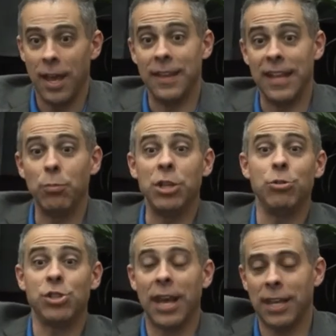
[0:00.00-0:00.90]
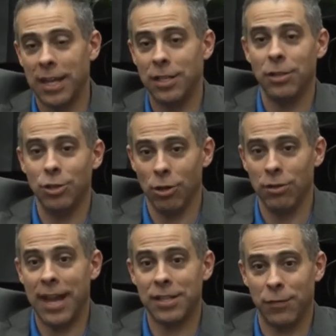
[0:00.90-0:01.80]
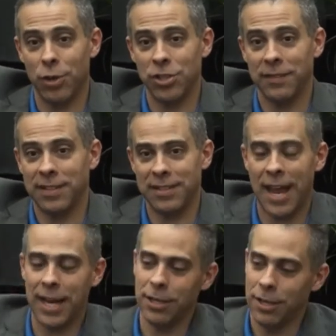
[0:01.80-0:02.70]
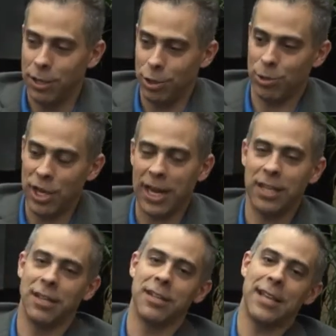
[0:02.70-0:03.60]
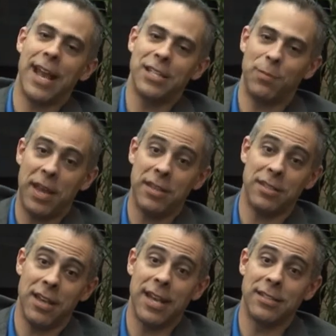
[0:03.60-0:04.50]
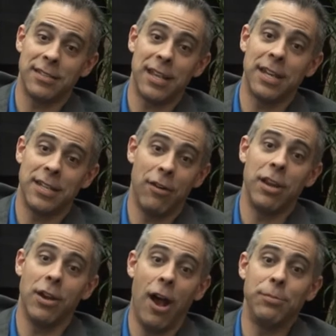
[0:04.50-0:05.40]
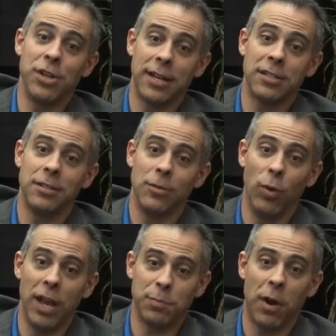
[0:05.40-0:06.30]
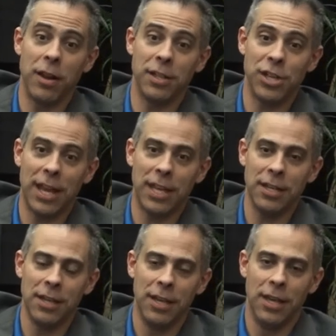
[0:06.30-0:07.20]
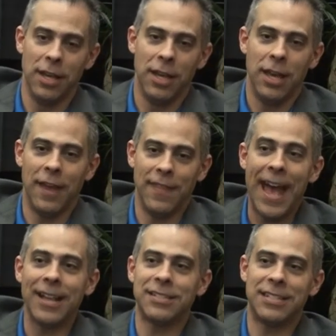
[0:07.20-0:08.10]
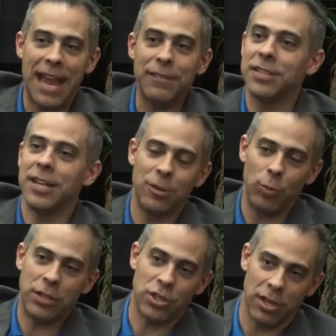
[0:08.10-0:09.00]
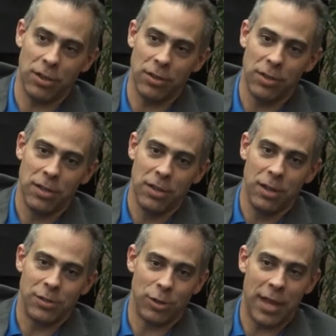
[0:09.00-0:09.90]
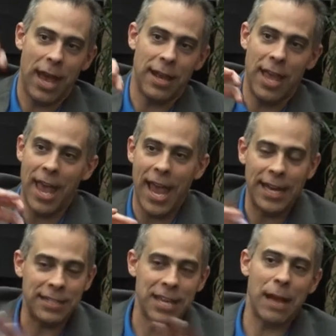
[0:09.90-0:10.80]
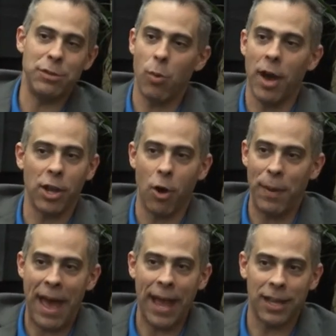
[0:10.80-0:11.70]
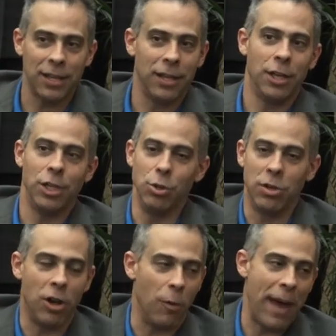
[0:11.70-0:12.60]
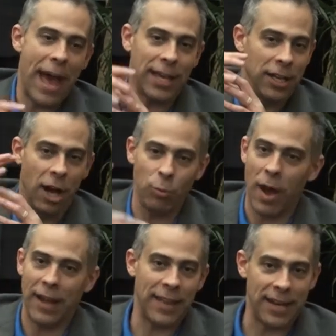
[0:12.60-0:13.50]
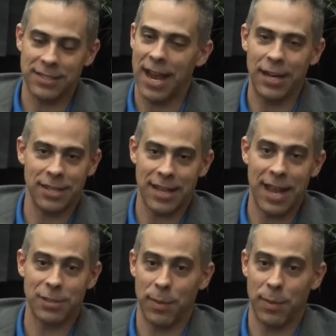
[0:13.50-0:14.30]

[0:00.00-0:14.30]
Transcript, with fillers: And then when you check in your next version of the design, you check in the design space as a secondary object as part of the check-in. And that saves it in Windchill so that anytime you want to go back, you can go back and unwind that entire design